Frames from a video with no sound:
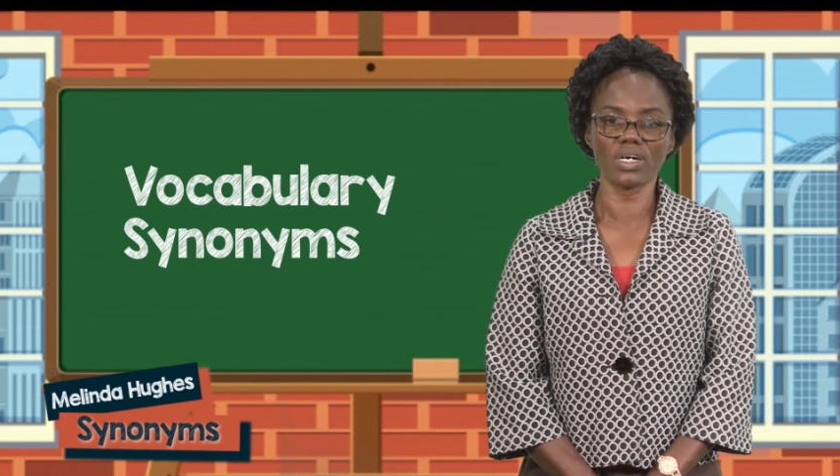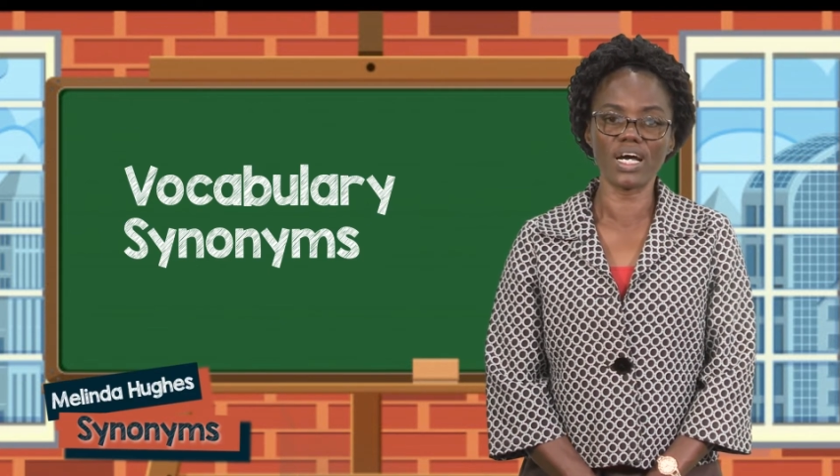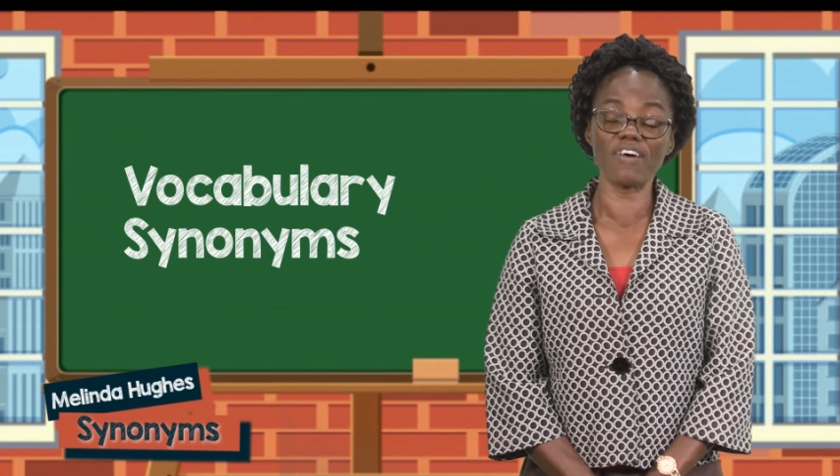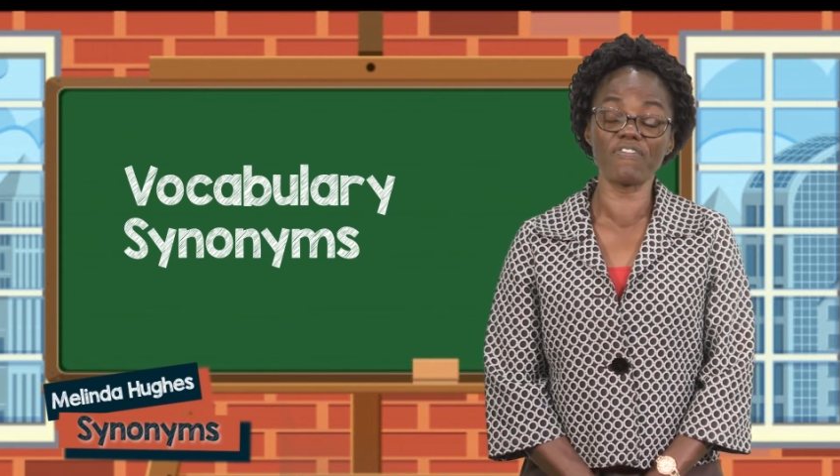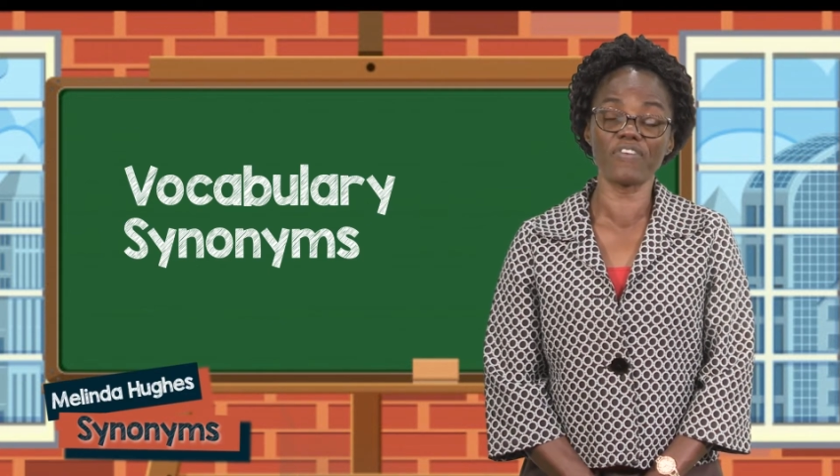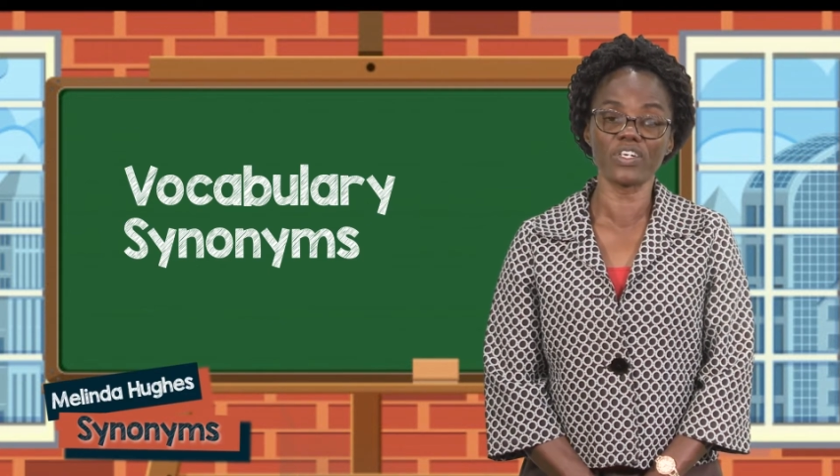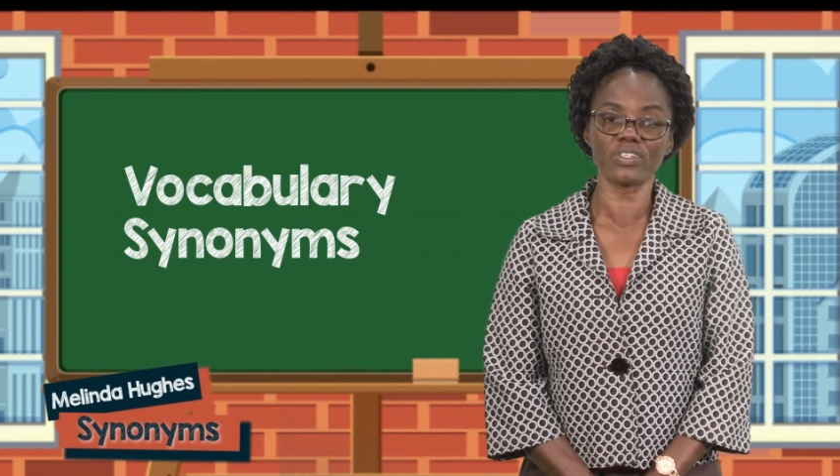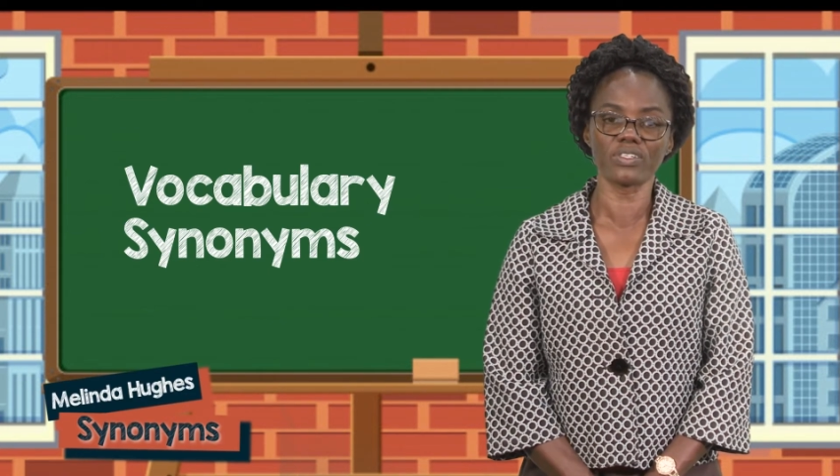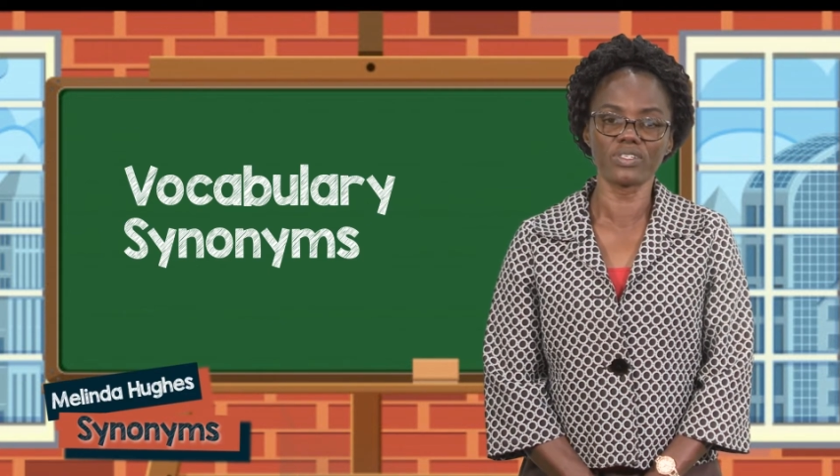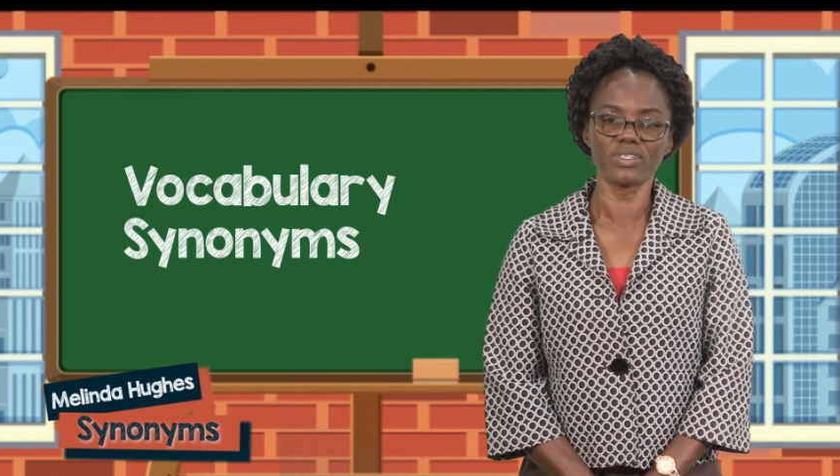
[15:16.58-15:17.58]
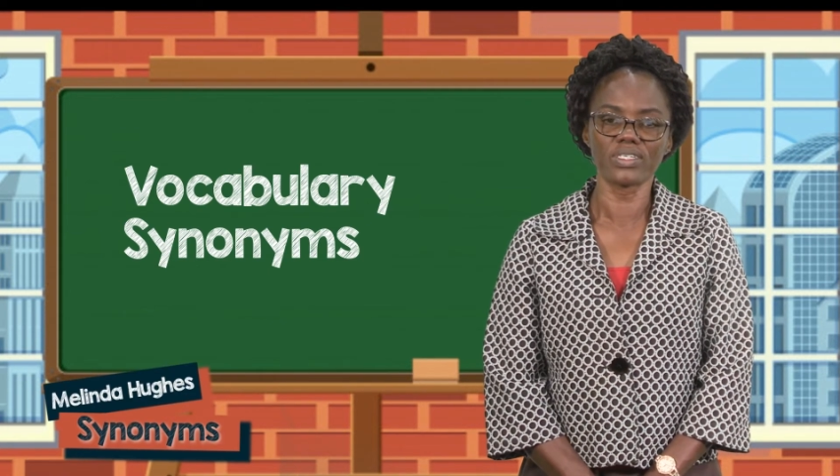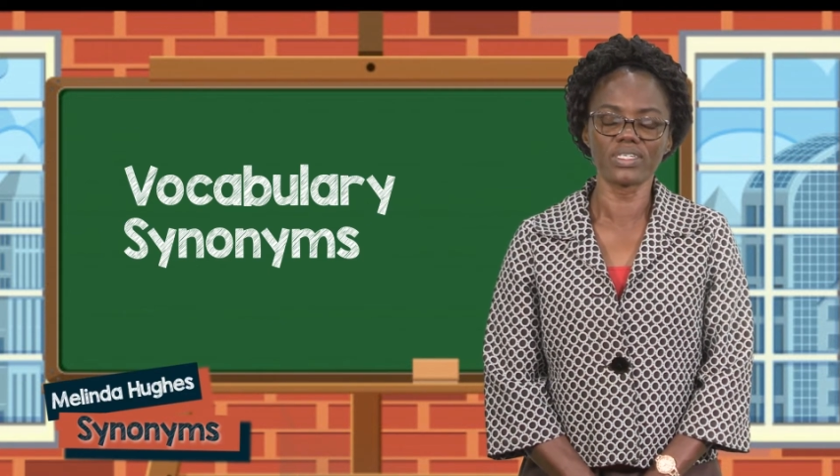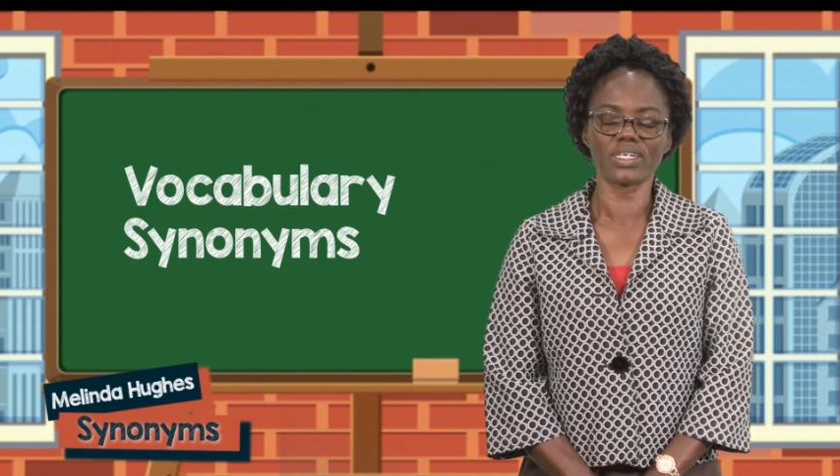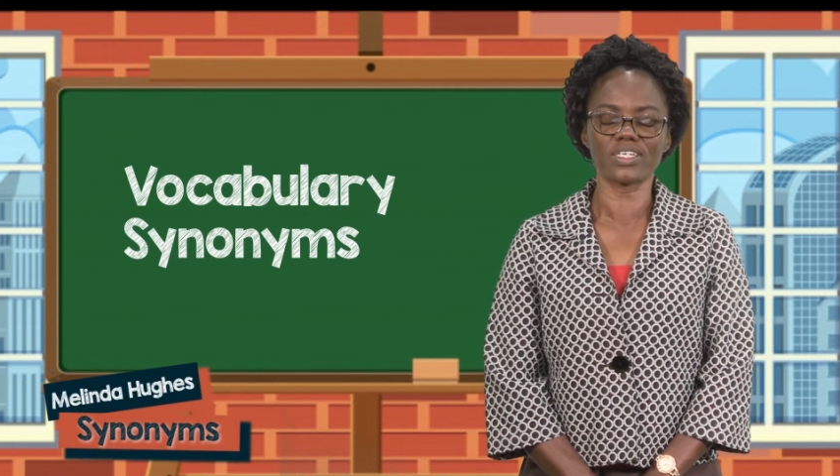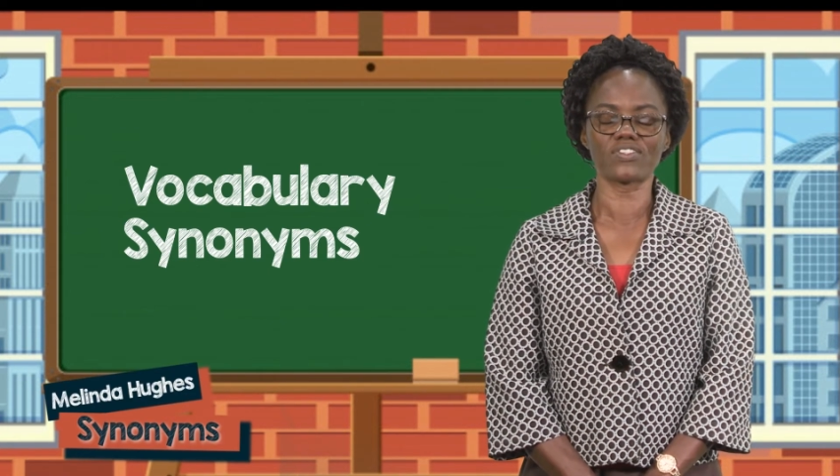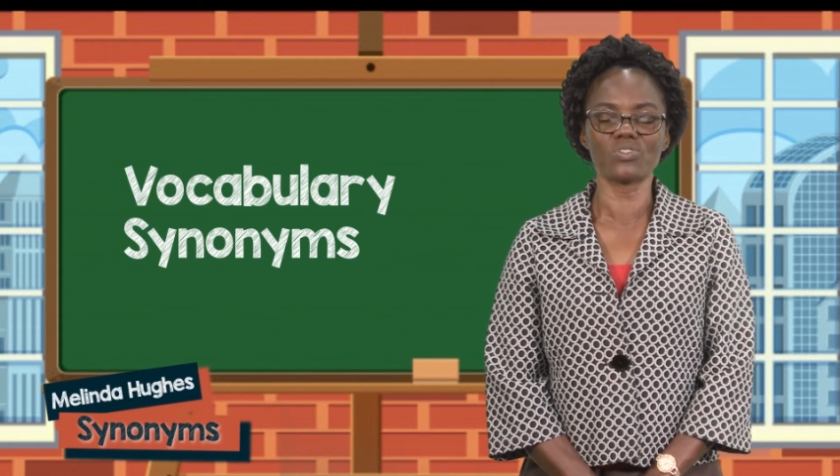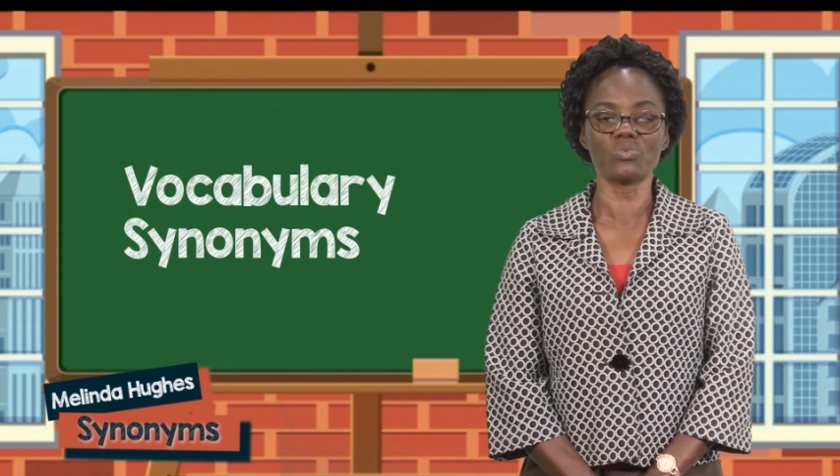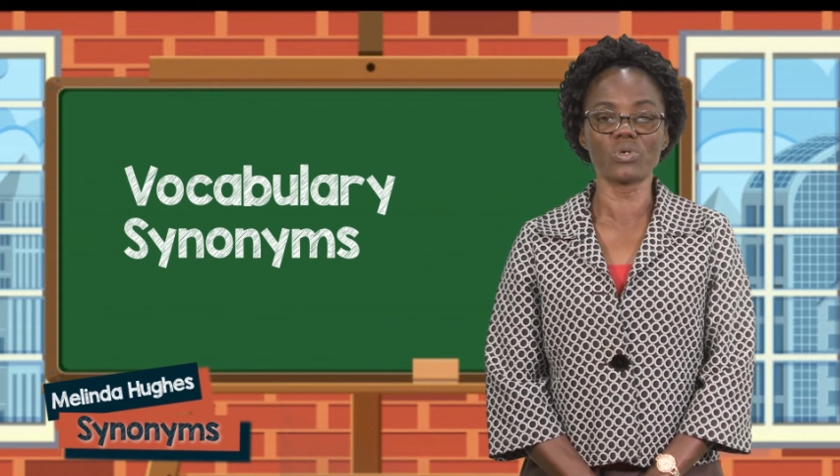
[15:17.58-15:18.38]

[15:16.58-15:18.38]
Have fun as you